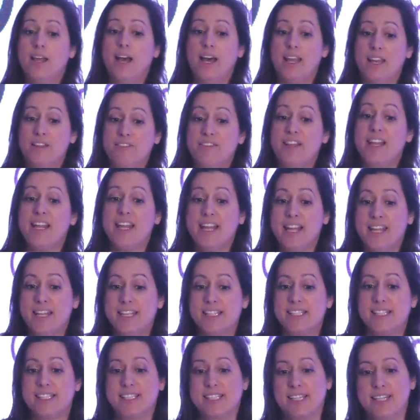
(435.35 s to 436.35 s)
And if it
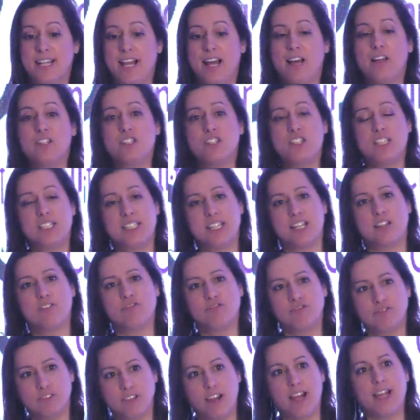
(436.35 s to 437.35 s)
is, this allows you to dig
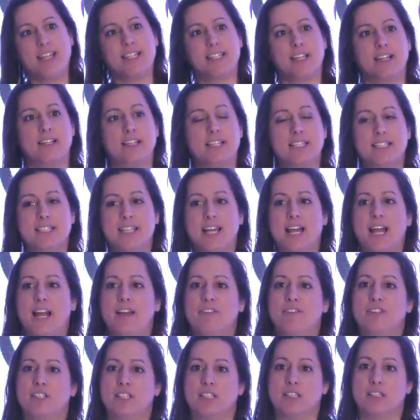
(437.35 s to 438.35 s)
right down into that
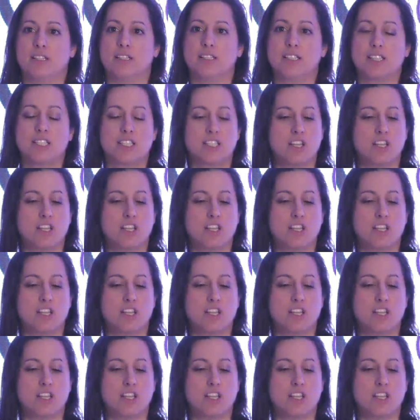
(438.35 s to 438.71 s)
evidence,